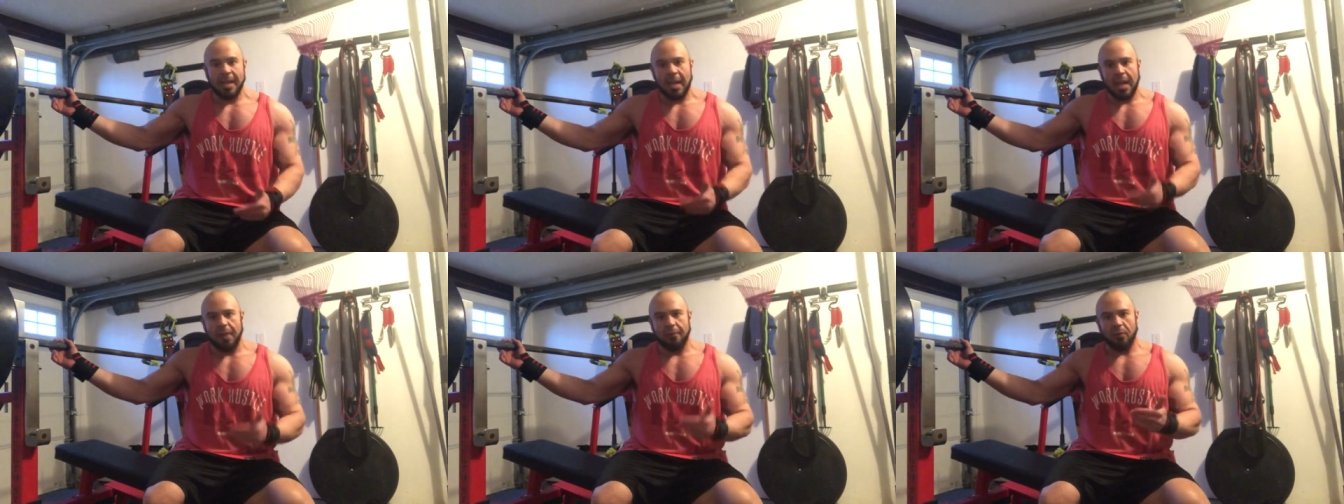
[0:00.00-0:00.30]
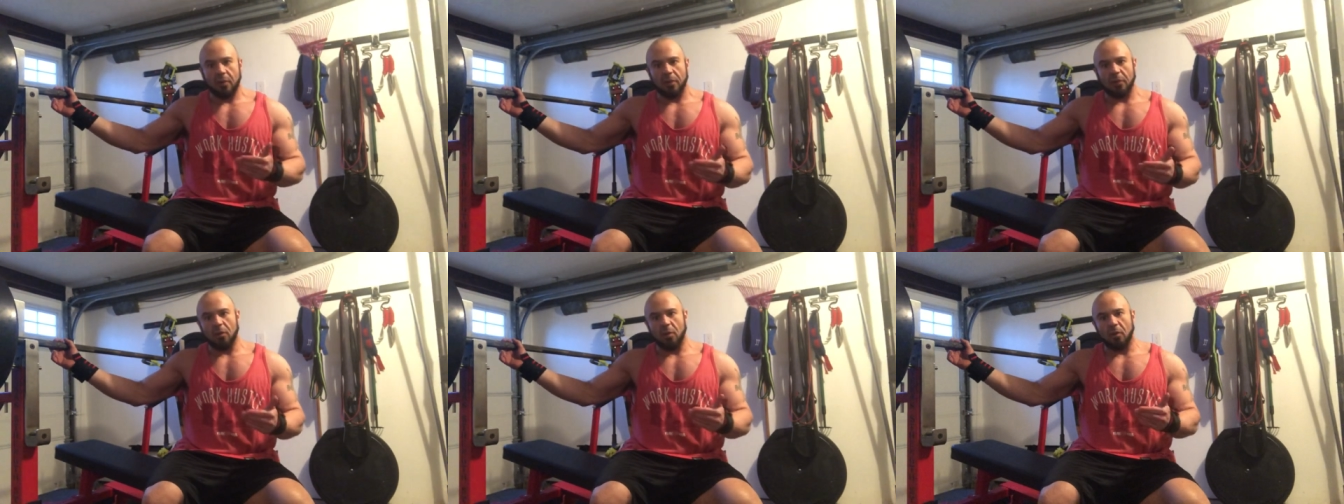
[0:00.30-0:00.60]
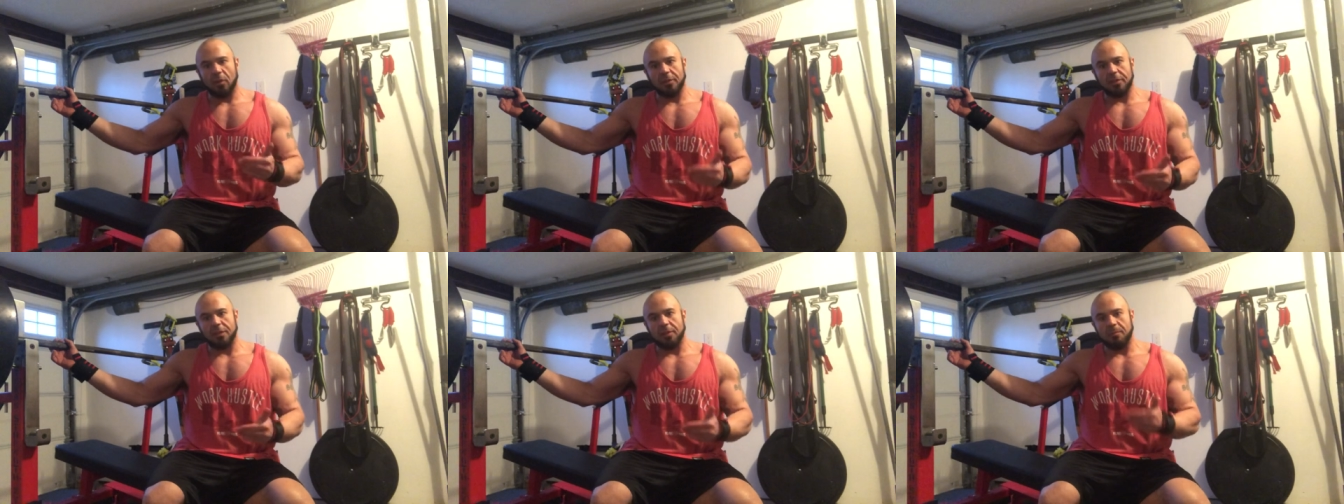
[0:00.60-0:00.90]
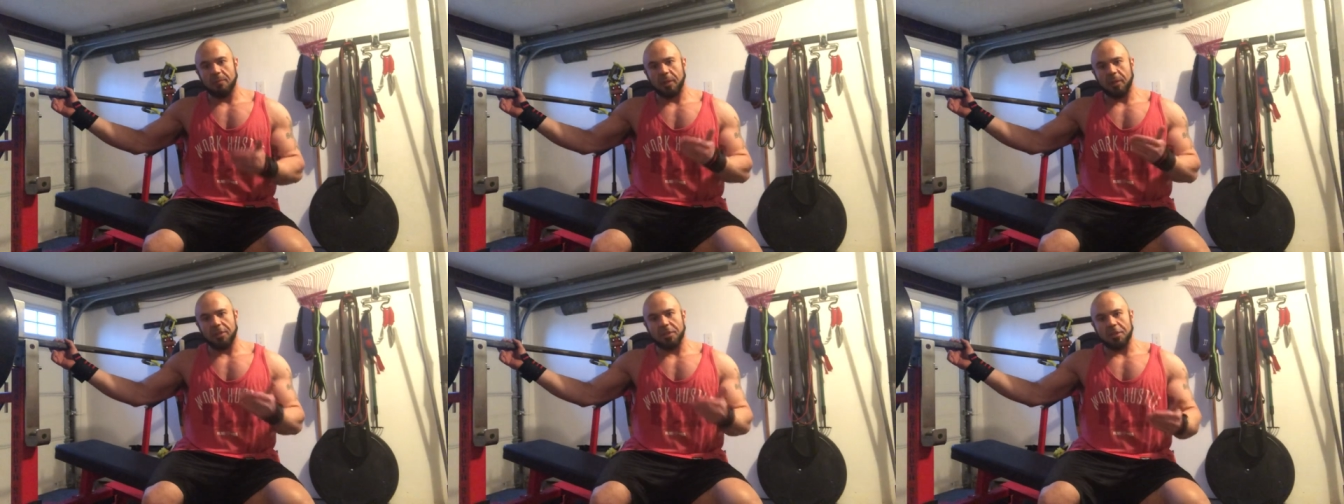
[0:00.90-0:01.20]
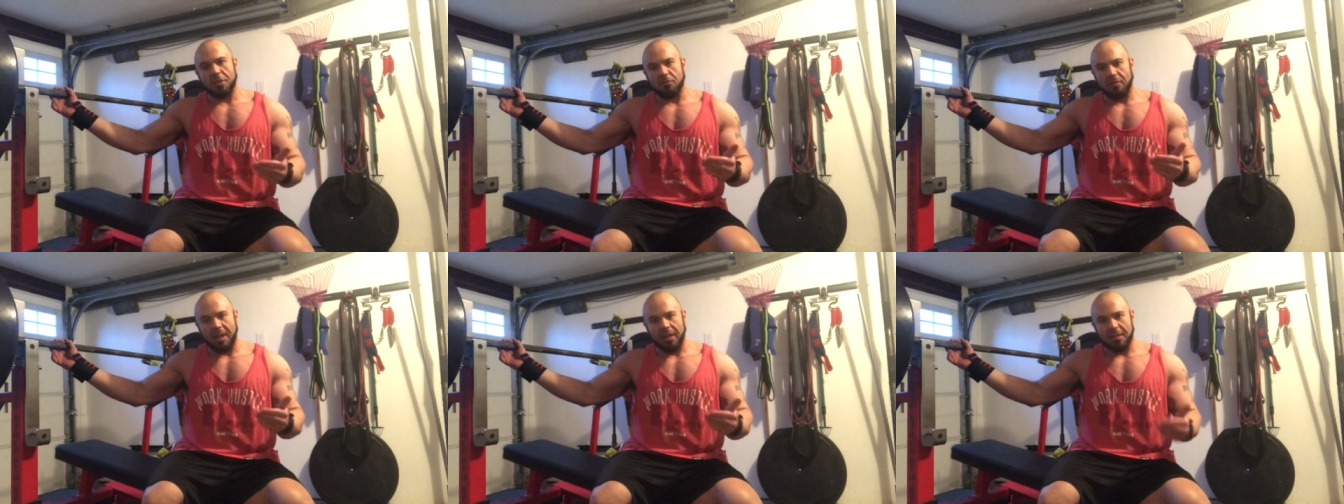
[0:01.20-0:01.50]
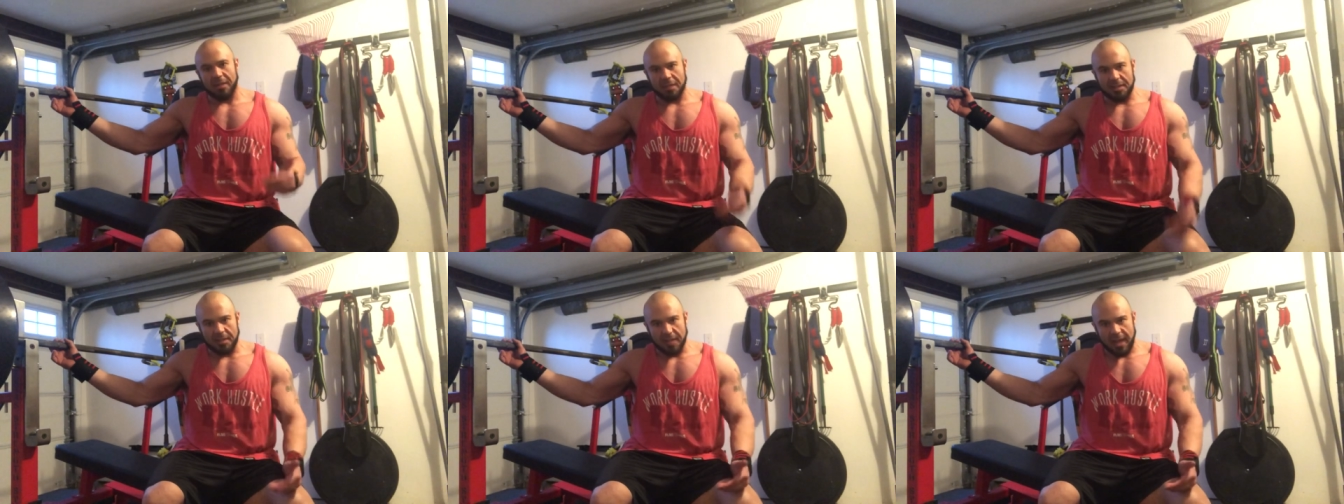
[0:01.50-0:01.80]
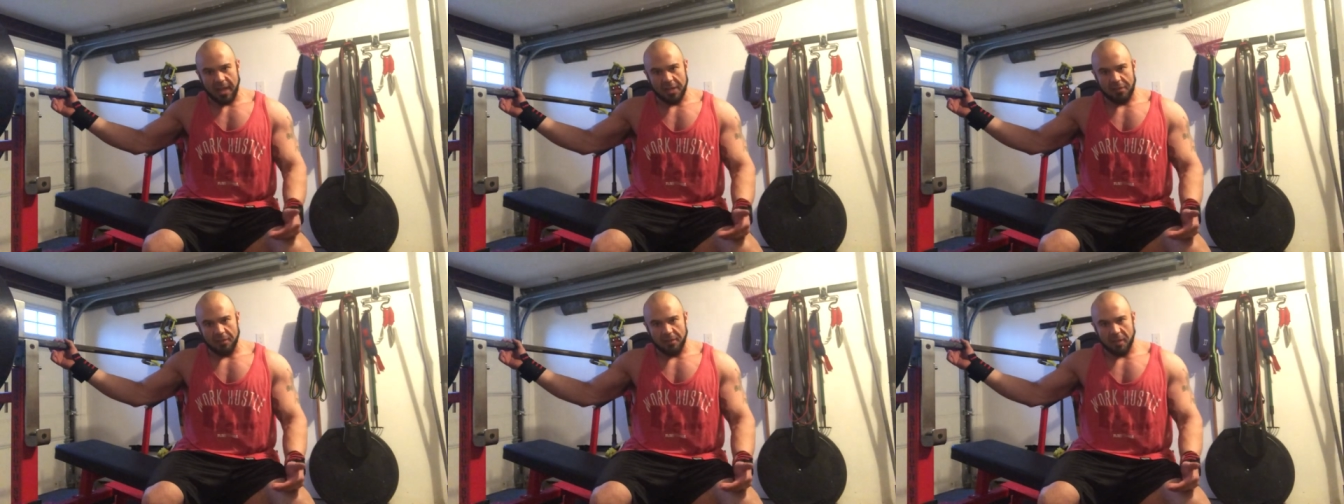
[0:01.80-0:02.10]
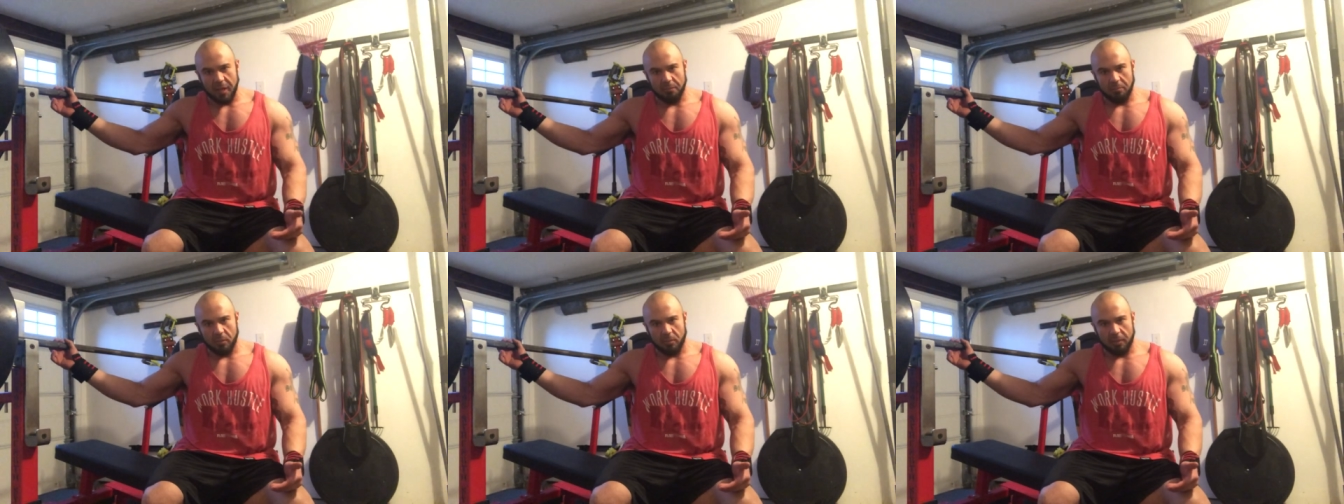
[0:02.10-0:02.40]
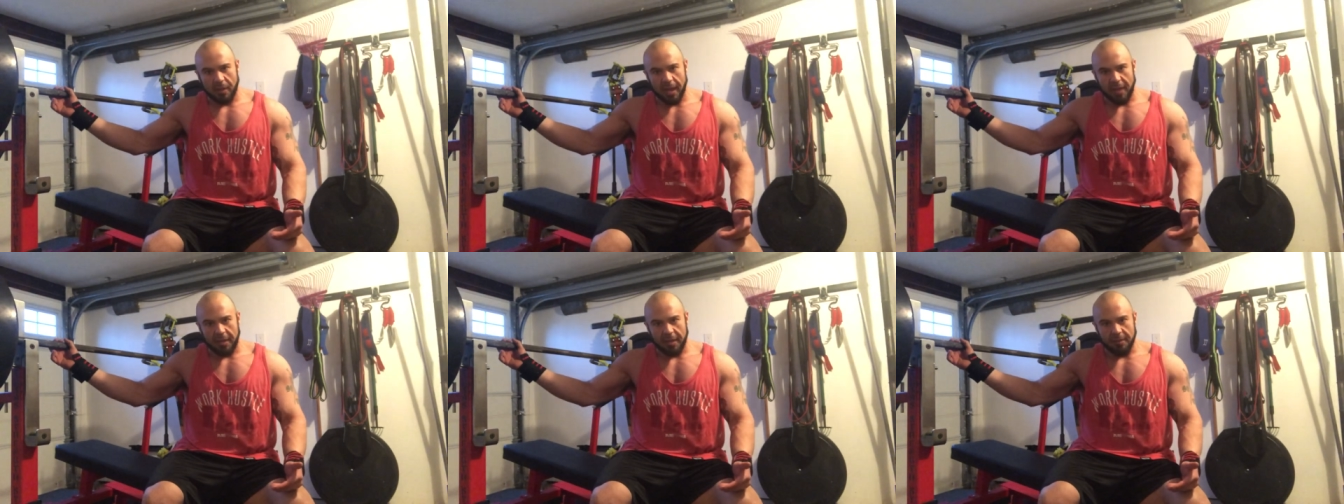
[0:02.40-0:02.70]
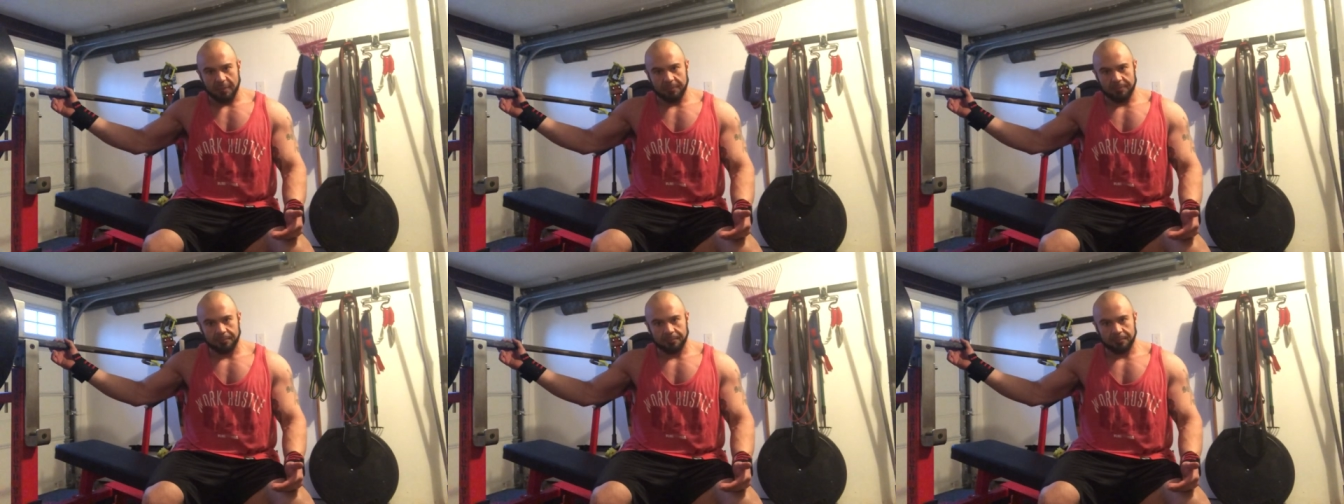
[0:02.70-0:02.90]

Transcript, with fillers: if our goal is to build strength and size for the upper body.